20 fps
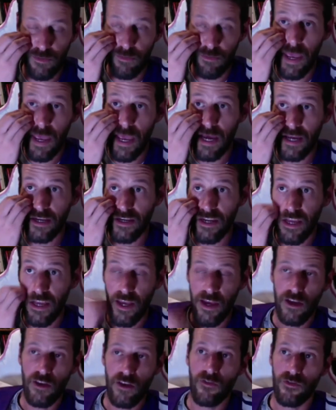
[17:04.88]
man
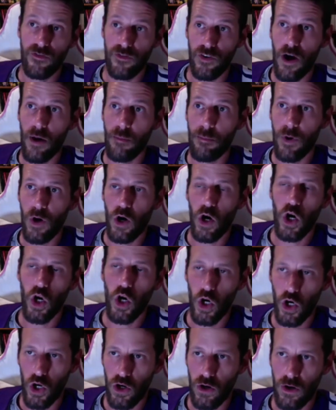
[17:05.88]
from
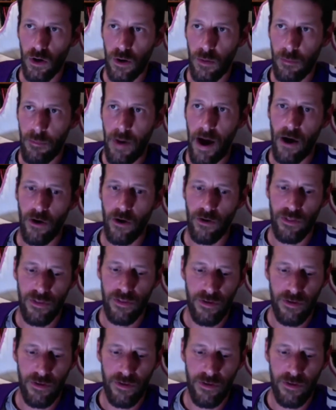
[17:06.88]
her mouth.